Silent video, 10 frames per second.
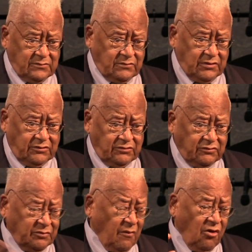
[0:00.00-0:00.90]
with his
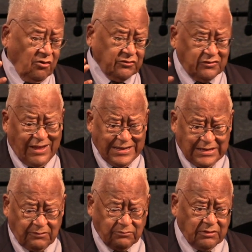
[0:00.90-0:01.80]
small
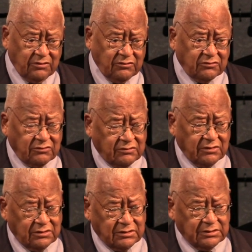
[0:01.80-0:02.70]
son,
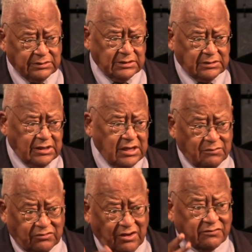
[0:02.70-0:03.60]
he
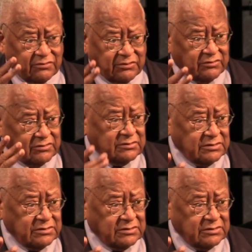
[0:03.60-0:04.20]
himself was